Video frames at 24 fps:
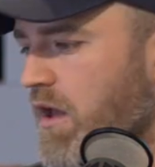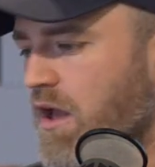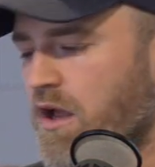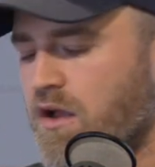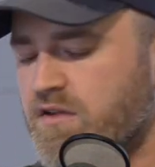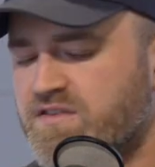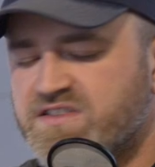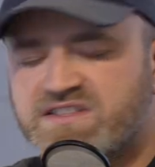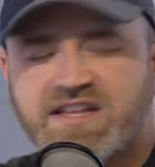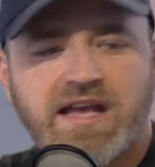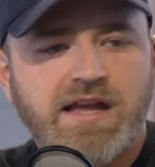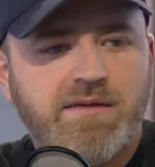the
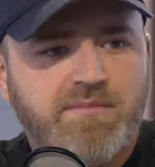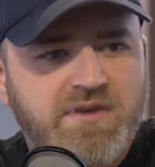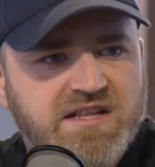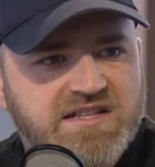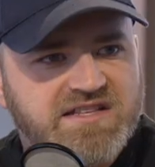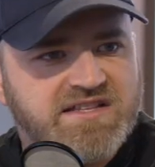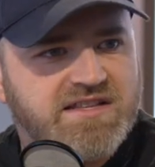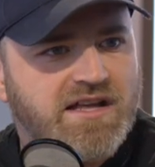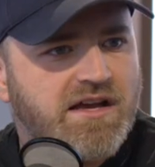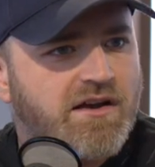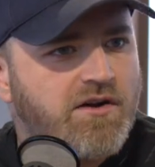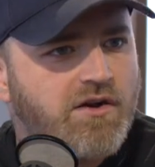
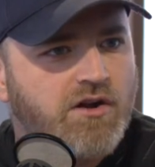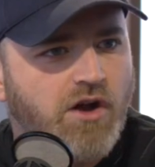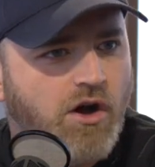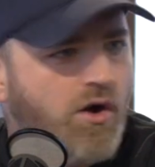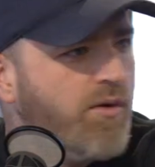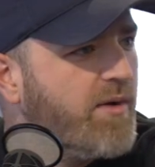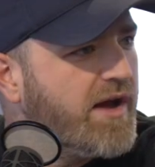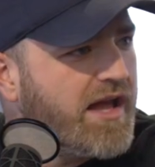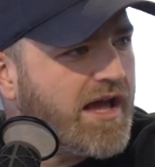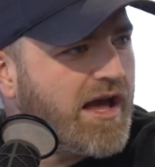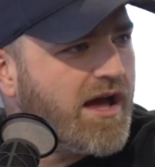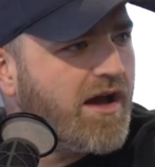statements that are
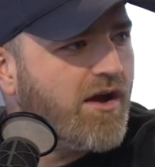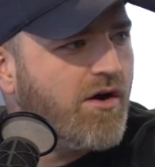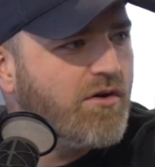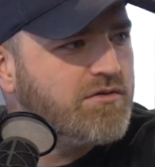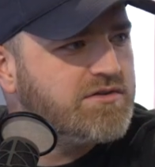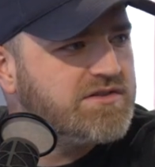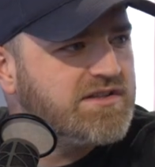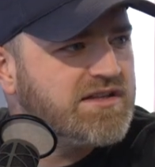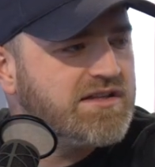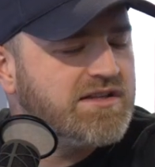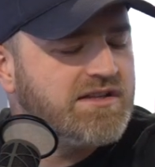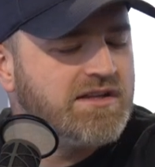going
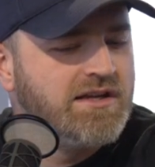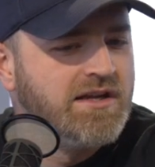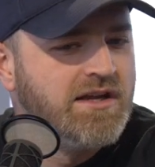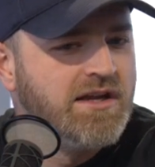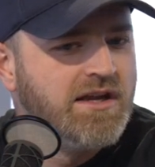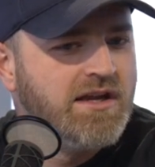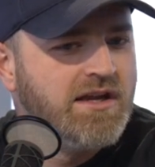out. And